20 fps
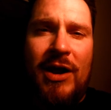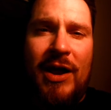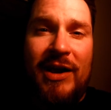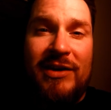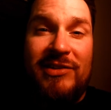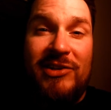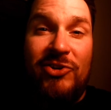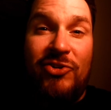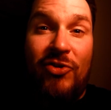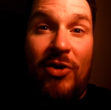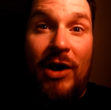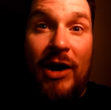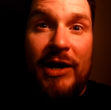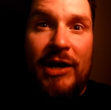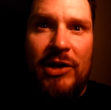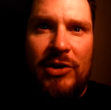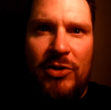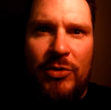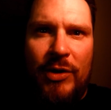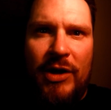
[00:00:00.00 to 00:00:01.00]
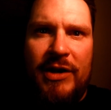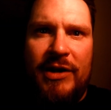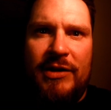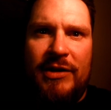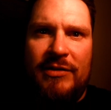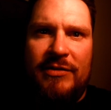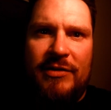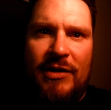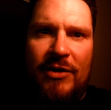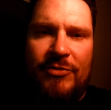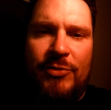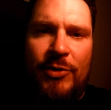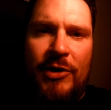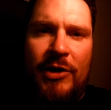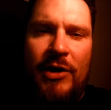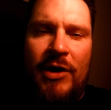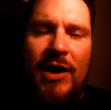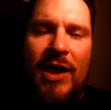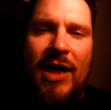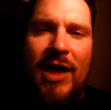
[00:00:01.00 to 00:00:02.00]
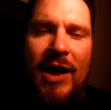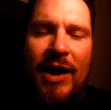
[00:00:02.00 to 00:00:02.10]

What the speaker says: I actually try a new editing software.